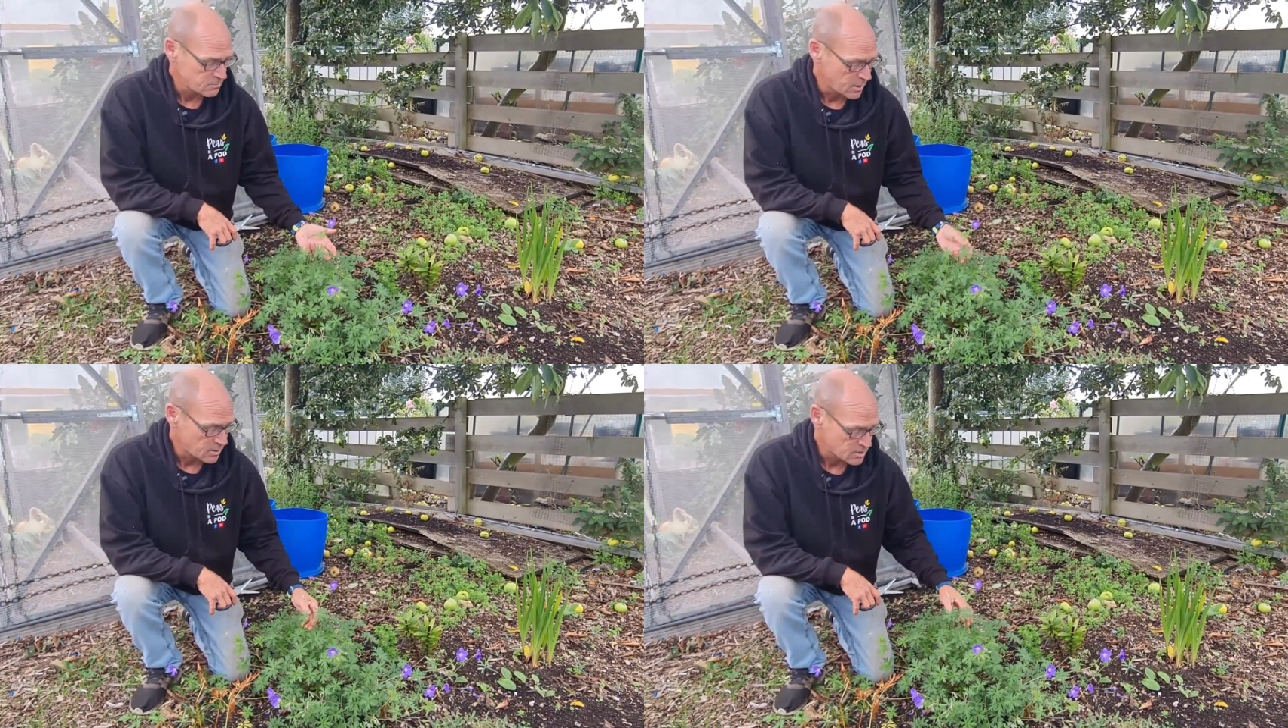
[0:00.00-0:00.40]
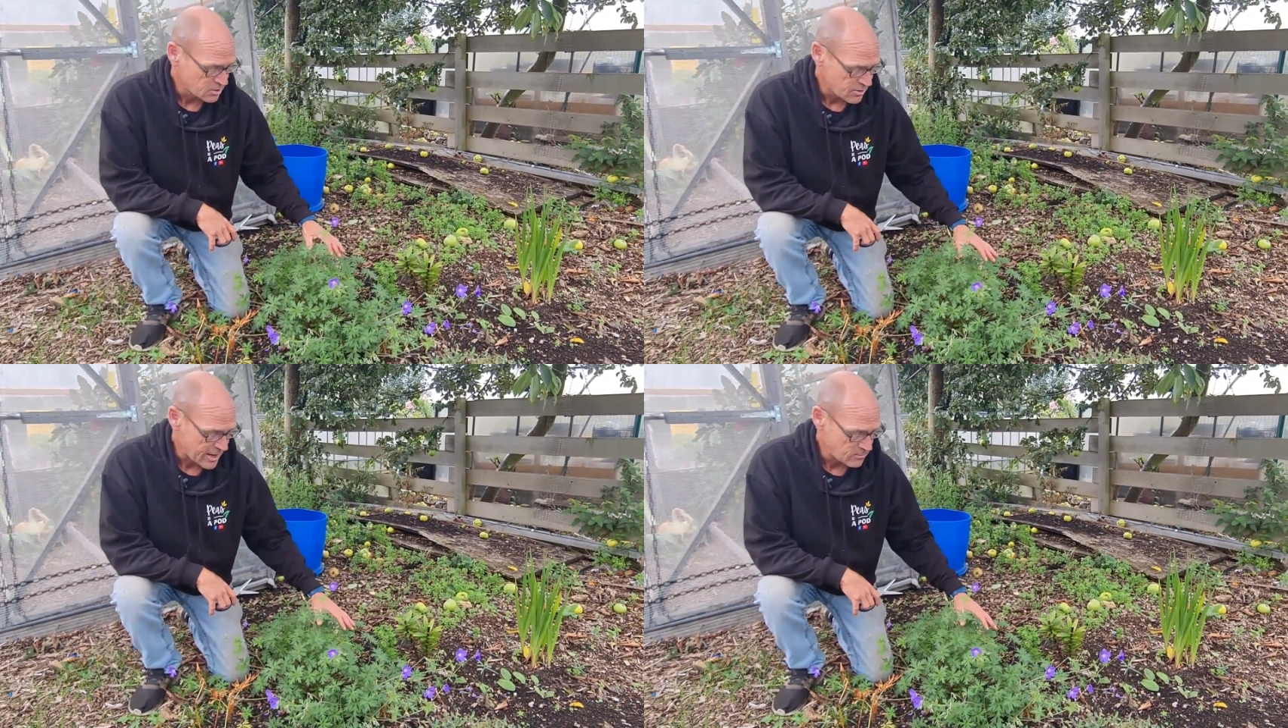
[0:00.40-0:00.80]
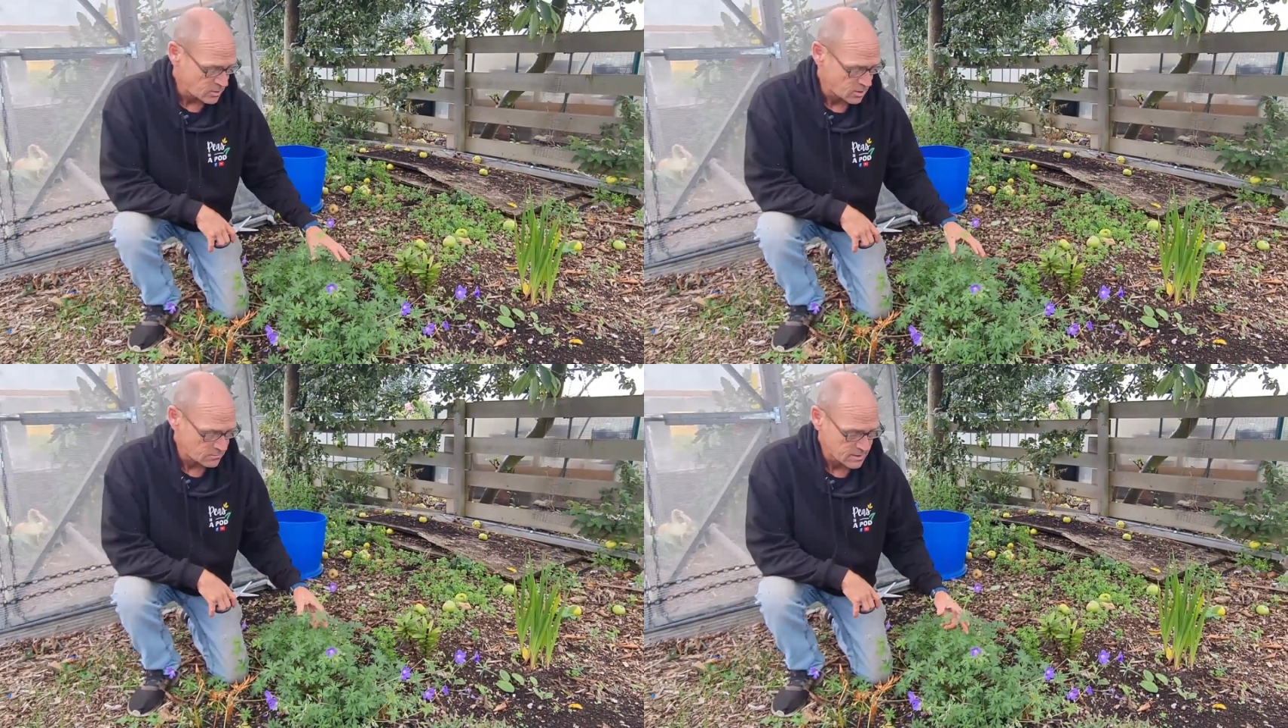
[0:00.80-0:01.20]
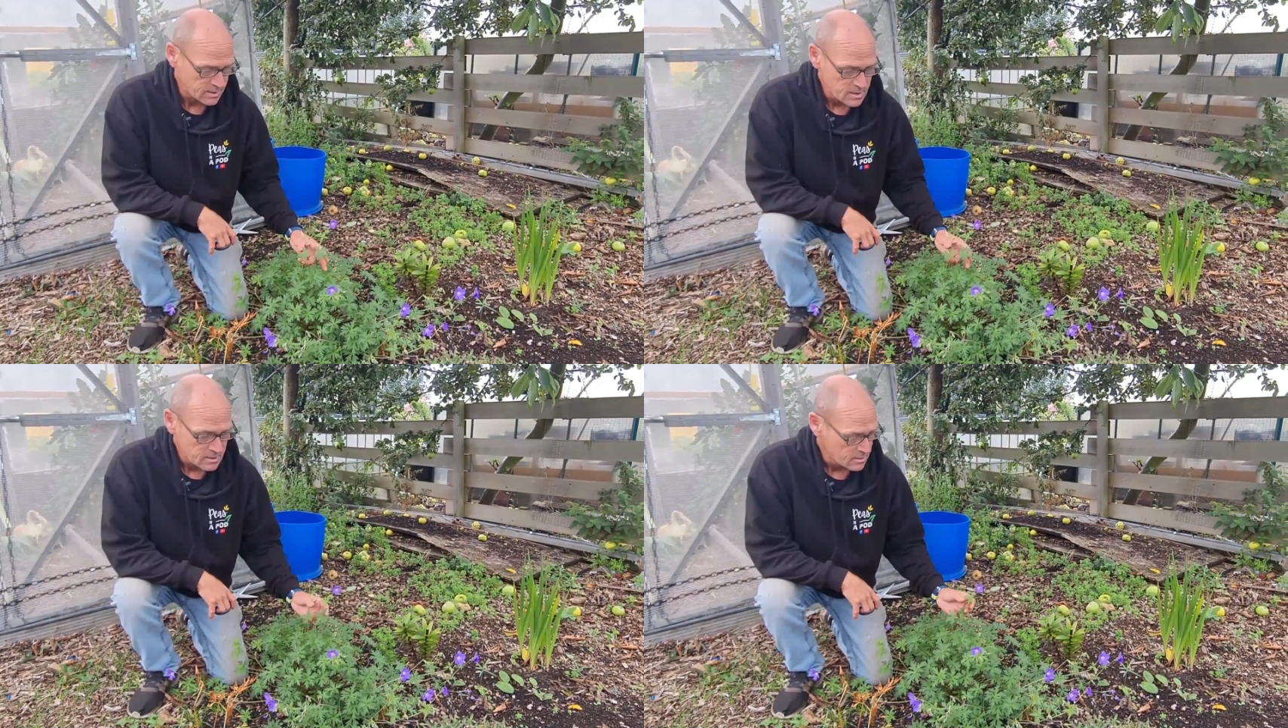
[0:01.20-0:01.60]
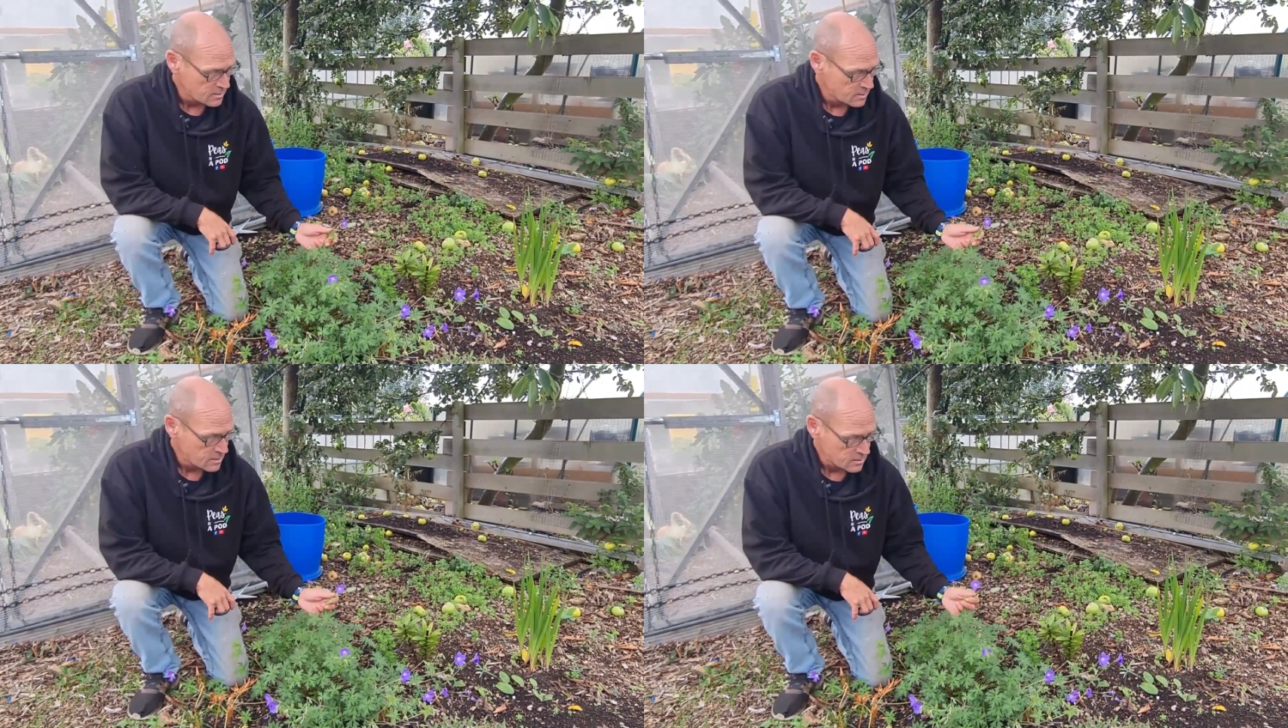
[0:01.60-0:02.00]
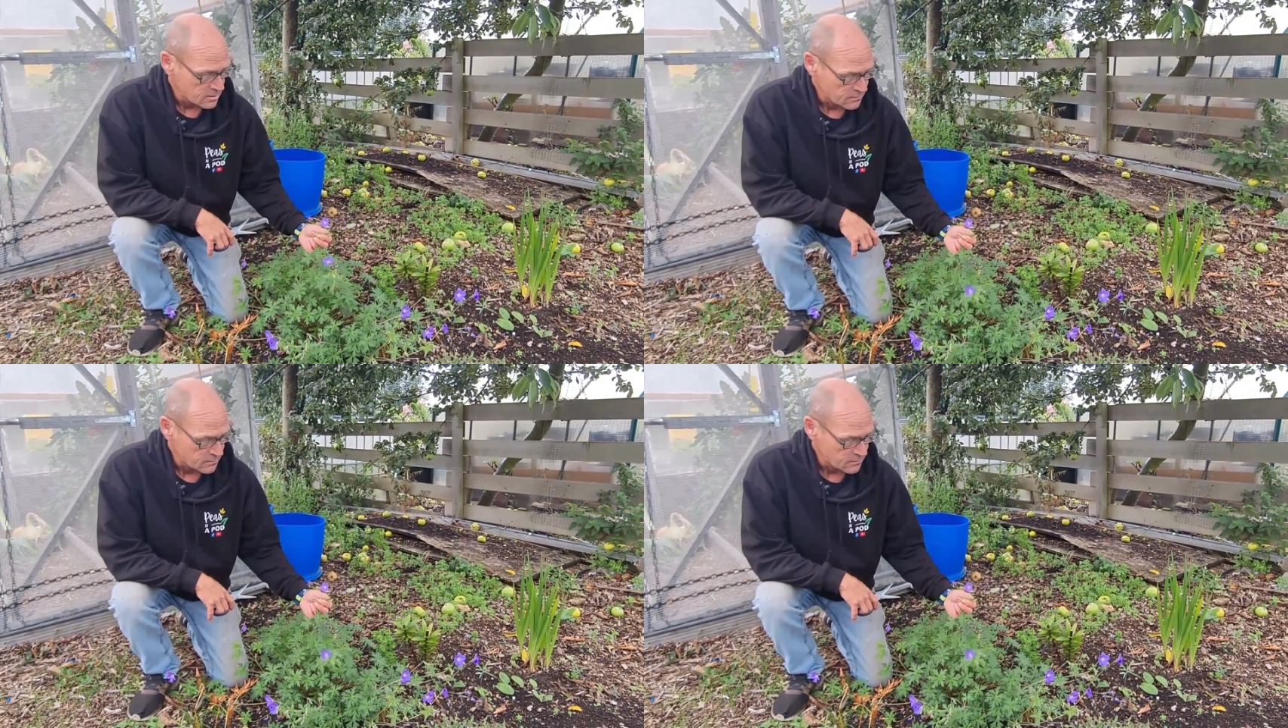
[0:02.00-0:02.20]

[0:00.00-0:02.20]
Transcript: spots, ground cover. The